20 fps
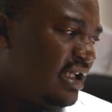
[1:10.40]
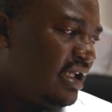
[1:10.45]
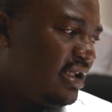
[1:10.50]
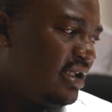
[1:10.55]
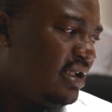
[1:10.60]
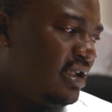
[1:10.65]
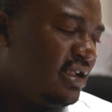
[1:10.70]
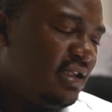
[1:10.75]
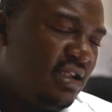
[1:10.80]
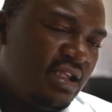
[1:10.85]

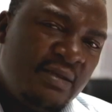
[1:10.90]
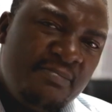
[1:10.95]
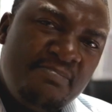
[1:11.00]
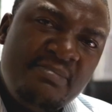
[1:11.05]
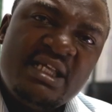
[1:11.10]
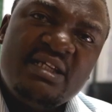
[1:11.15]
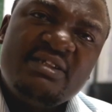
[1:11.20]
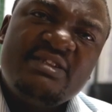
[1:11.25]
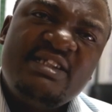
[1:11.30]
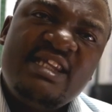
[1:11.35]
they
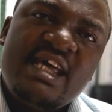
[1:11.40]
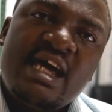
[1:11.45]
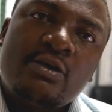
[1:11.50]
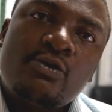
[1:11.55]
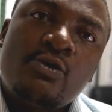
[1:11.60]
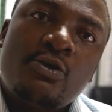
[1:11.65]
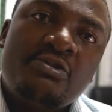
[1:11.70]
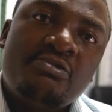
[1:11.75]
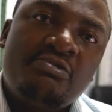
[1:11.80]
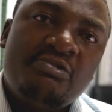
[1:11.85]
build their
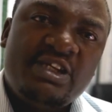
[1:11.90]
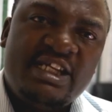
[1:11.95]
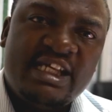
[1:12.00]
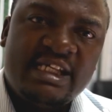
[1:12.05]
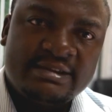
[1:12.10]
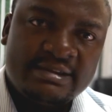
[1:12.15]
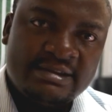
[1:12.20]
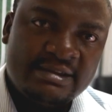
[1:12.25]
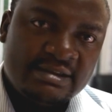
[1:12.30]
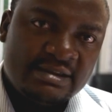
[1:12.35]

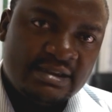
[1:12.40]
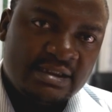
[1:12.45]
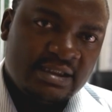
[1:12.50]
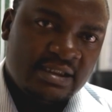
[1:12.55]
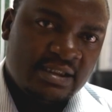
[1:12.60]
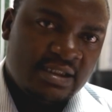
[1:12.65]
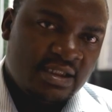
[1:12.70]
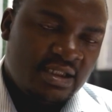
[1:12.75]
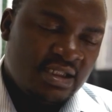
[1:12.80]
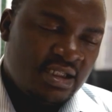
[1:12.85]
confidence.
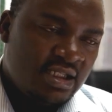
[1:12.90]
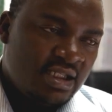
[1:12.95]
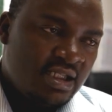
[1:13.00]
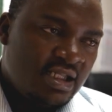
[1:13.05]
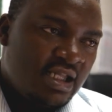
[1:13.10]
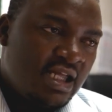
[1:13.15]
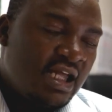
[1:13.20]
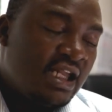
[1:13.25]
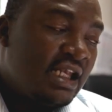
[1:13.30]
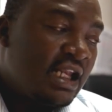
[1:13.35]

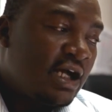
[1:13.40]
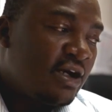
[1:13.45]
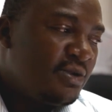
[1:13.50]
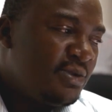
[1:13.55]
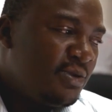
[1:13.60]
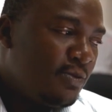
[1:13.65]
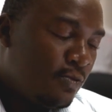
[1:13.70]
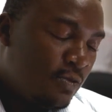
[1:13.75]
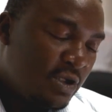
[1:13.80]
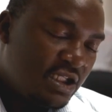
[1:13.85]
And now
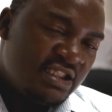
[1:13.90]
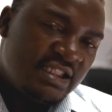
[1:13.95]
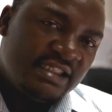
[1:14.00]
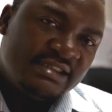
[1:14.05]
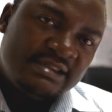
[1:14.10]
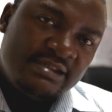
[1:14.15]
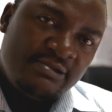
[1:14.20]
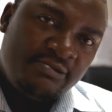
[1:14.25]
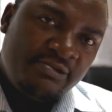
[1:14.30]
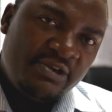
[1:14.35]
when they
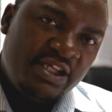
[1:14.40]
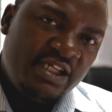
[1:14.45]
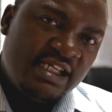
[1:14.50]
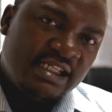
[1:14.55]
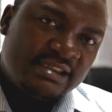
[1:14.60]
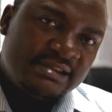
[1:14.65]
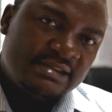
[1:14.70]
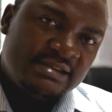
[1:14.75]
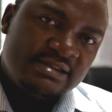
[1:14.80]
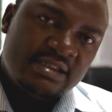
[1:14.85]
see
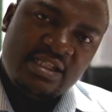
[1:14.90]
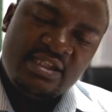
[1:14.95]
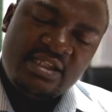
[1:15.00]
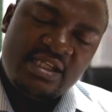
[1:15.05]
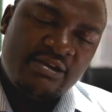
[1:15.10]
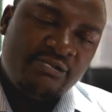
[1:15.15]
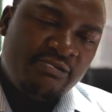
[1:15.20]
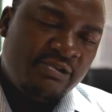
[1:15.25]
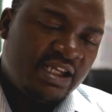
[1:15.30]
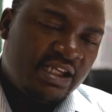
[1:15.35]
figures,
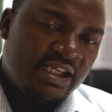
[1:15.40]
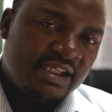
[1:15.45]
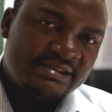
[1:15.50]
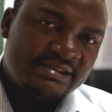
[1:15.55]
they're very